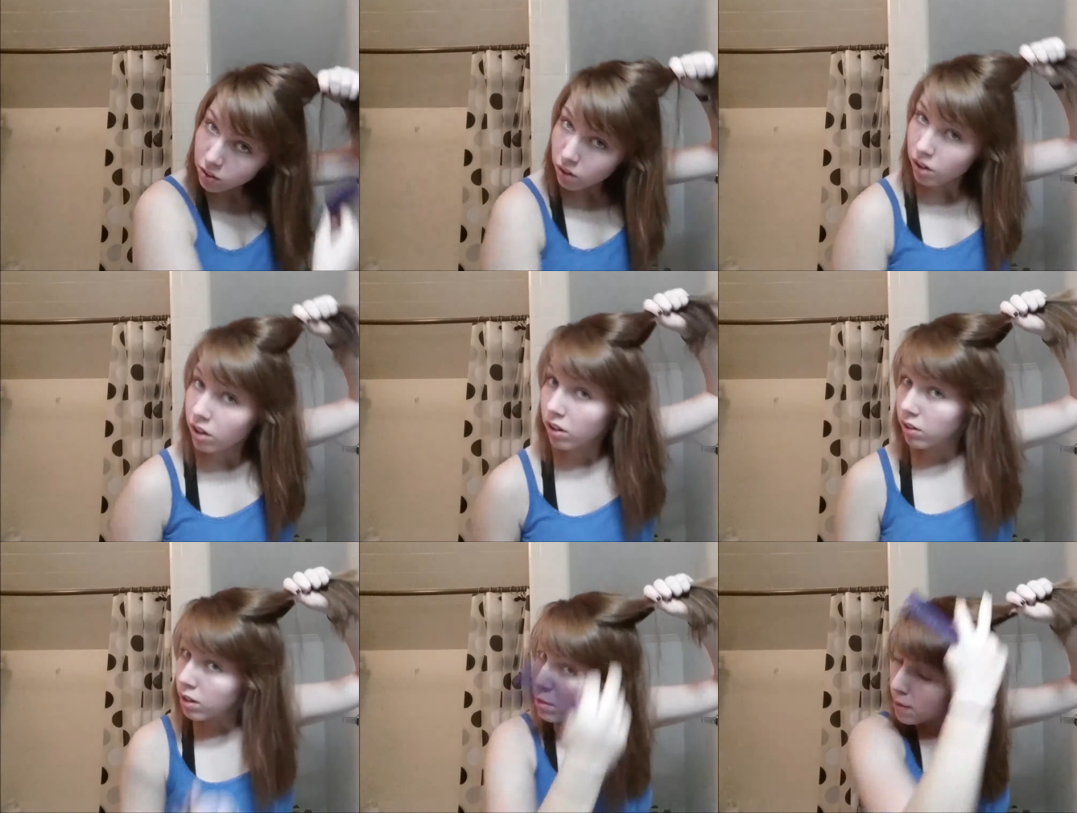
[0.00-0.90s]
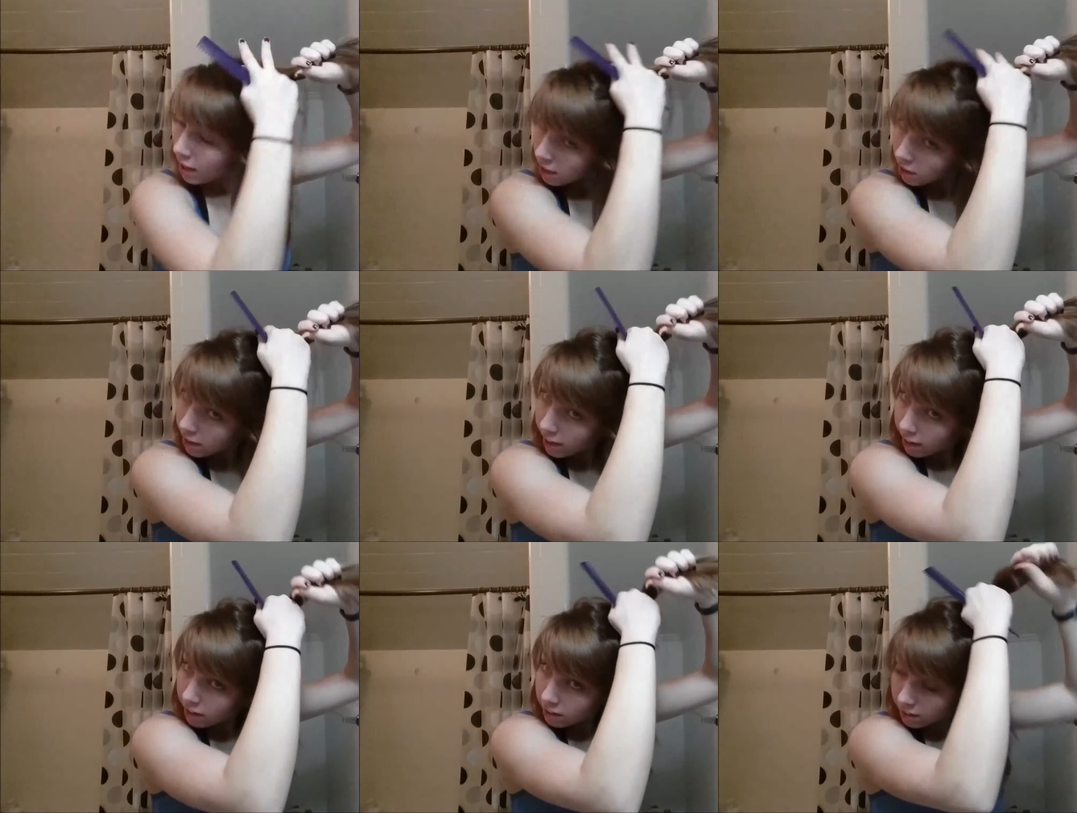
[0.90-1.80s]
go all the way to the back of your
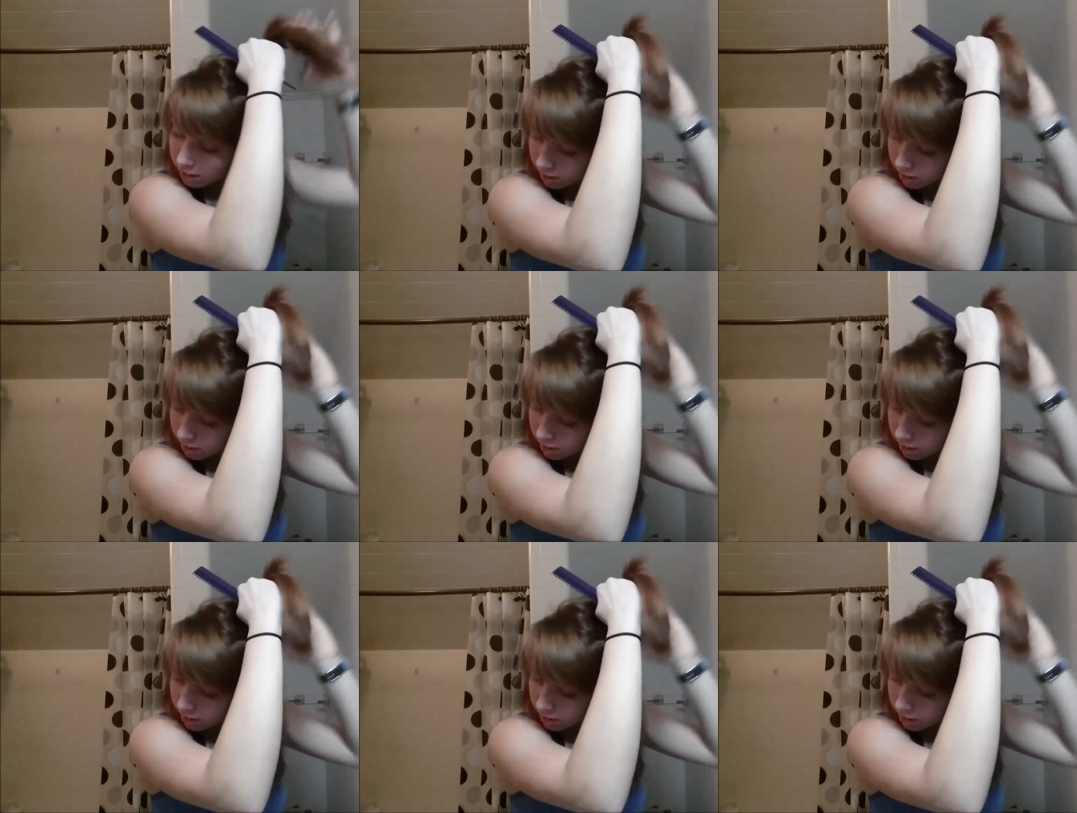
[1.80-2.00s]
hair,